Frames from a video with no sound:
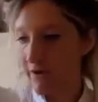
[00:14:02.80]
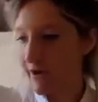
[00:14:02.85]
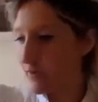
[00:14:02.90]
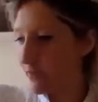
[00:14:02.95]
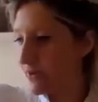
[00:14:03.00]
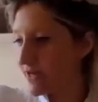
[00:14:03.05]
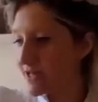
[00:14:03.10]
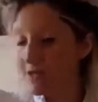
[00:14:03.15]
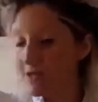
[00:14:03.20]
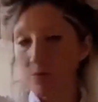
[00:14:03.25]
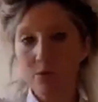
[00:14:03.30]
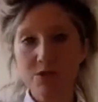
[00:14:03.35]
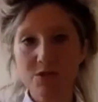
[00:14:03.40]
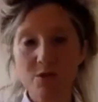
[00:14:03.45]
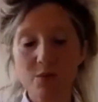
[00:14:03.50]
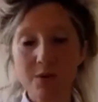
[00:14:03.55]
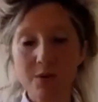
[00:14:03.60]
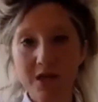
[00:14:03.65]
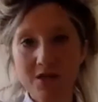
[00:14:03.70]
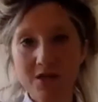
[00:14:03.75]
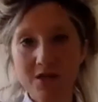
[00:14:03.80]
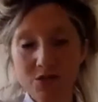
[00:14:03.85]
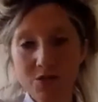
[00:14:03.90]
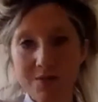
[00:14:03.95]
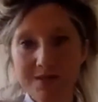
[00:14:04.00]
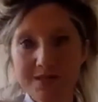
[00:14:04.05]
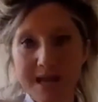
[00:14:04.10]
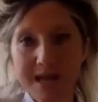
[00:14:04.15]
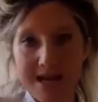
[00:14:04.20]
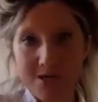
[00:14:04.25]
We're going
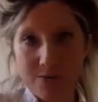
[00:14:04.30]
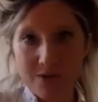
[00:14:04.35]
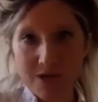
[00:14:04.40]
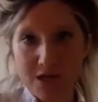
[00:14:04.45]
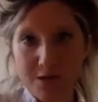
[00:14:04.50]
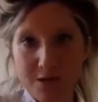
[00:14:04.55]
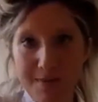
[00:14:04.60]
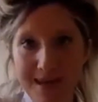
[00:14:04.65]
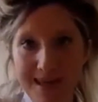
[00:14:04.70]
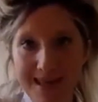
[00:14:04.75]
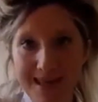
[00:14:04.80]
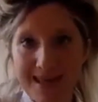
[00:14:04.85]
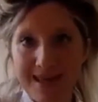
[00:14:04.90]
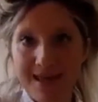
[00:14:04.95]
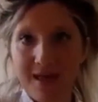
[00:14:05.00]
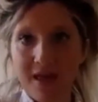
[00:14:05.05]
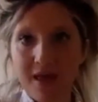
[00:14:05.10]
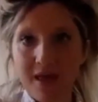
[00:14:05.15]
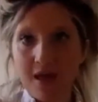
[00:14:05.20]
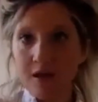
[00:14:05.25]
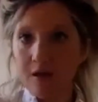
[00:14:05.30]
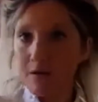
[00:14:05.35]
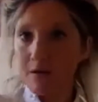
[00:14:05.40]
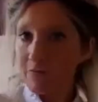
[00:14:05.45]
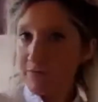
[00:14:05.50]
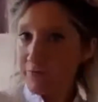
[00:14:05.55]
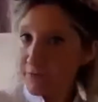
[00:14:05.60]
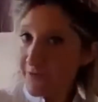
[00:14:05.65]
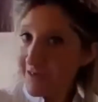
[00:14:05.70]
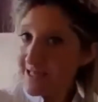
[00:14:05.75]
to make it
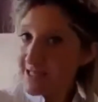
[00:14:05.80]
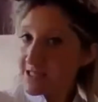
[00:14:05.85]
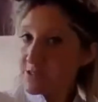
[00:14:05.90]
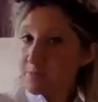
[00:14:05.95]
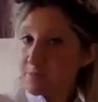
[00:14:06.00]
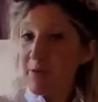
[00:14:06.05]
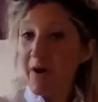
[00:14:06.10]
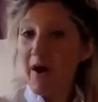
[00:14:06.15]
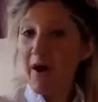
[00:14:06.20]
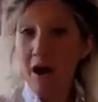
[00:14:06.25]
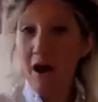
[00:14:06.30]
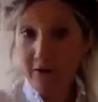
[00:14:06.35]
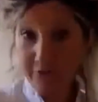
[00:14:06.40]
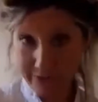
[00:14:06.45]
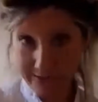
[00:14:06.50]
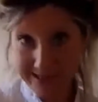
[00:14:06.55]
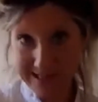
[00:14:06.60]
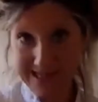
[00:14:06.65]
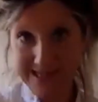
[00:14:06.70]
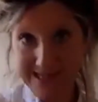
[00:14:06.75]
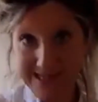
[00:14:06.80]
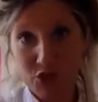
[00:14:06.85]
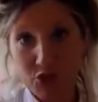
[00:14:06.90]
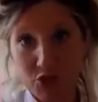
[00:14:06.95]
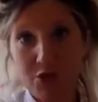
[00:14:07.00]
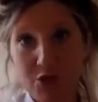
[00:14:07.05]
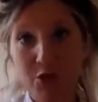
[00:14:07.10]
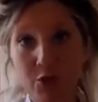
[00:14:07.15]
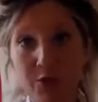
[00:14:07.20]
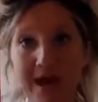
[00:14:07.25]
fit perfectly to
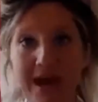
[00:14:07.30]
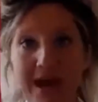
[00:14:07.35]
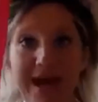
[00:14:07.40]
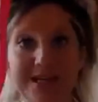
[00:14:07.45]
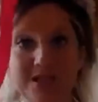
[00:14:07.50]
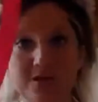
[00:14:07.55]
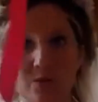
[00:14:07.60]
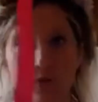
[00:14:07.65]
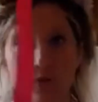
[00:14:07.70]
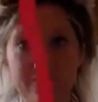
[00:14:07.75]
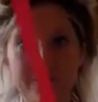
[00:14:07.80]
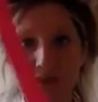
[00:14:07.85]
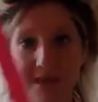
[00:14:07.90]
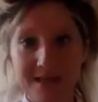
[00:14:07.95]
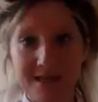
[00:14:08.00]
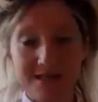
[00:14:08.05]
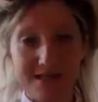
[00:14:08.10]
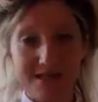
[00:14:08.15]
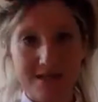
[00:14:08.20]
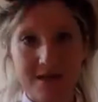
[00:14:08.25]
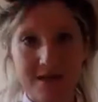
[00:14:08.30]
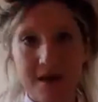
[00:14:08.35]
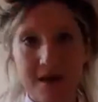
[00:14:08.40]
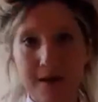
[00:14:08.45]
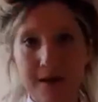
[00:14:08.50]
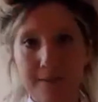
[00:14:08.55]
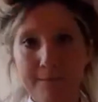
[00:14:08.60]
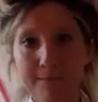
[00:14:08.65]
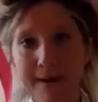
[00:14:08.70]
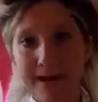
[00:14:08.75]
your head with this
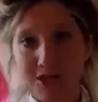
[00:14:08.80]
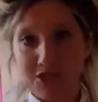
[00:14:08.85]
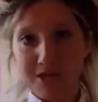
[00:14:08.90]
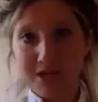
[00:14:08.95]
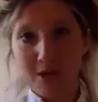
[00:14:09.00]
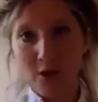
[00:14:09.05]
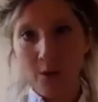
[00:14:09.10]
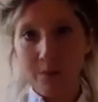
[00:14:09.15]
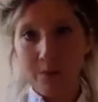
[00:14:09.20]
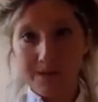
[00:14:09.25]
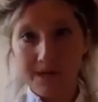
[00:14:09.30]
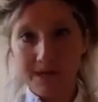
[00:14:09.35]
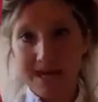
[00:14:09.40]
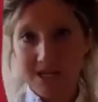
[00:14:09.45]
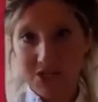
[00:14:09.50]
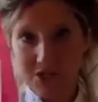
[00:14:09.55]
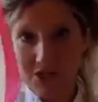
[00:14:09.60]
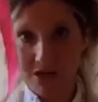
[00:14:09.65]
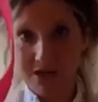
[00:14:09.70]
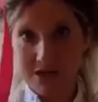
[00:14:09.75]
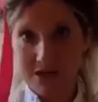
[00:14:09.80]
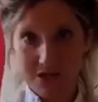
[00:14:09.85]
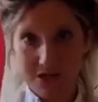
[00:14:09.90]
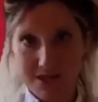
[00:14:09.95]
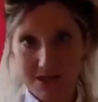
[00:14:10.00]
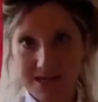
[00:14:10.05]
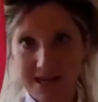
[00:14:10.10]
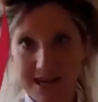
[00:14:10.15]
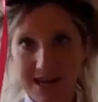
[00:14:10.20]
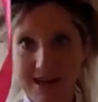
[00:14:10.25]
magic combination
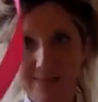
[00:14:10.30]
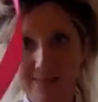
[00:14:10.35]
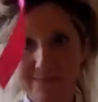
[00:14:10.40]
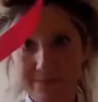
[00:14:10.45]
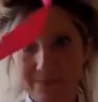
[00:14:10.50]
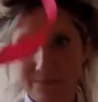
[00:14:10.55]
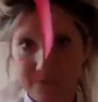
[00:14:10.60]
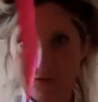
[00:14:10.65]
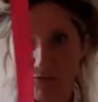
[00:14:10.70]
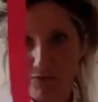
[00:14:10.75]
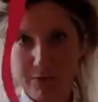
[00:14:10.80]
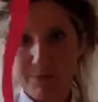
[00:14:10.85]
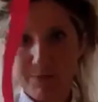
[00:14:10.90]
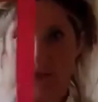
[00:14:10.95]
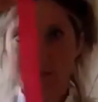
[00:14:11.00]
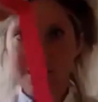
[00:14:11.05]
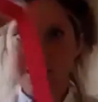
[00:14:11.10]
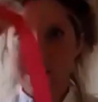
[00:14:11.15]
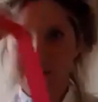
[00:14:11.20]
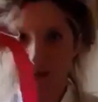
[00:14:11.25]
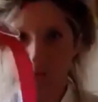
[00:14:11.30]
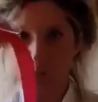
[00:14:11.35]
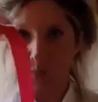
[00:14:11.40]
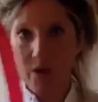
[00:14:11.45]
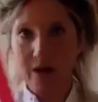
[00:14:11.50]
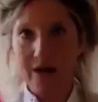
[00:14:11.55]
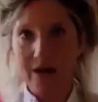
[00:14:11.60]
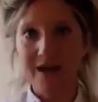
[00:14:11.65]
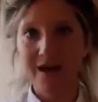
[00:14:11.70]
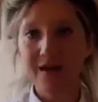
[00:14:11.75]
just here, ribbon and
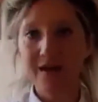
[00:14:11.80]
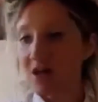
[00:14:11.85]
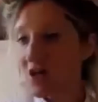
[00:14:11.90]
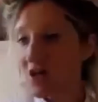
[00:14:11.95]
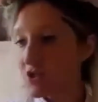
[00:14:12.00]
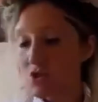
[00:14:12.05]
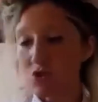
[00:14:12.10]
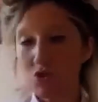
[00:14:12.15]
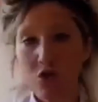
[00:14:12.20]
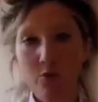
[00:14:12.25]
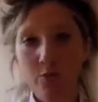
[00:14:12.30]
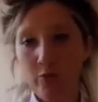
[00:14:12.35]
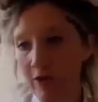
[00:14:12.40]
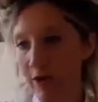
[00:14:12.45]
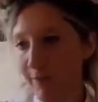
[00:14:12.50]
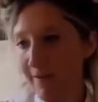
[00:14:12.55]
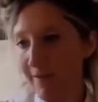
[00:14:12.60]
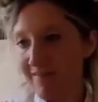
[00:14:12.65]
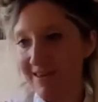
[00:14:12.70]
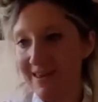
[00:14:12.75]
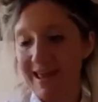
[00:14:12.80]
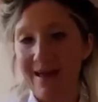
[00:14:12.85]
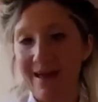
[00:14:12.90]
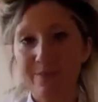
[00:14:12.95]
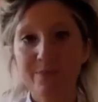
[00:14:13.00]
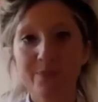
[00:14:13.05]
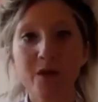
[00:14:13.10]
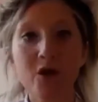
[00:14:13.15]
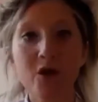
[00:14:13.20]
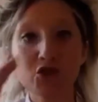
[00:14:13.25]
wire. So don't worry about it yet.
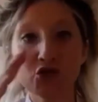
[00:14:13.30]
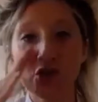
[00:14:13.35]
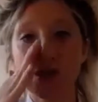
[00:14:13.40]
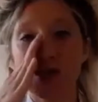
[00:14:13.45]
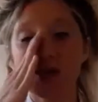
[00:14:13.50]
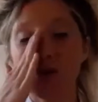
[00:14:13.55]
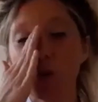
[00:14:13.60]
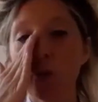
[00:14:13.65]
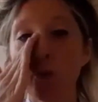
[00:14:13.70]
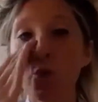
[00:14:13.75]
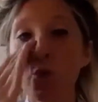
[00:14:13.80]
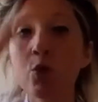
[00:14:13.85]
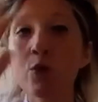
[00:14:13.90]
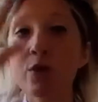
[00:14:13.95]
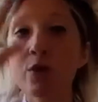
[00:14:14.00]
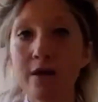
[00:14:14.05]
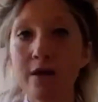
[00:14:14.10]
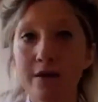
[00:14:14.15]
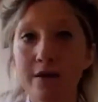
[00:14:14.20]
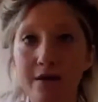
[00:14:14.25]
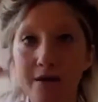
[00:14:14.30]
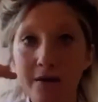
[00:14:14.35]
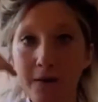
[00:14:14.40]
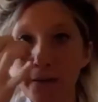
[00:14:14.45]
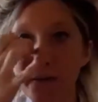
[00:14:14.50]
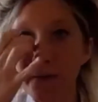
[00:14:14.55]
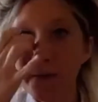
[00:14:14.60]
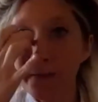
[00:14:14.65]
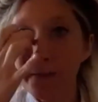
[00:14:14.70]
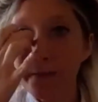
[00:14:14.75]
I'll show you. So stay tuned. We're going to get an answer
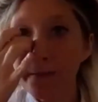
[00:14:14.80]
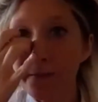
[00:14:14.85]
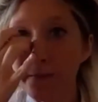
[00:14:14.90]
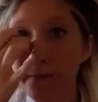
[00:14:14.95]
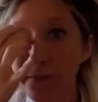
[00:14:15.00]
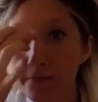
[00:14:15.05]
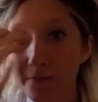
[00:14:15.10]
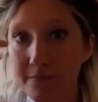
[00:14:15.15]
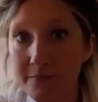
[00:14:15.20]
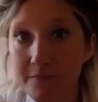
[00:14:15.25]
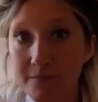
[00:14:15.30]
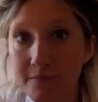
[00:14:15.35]
to that question.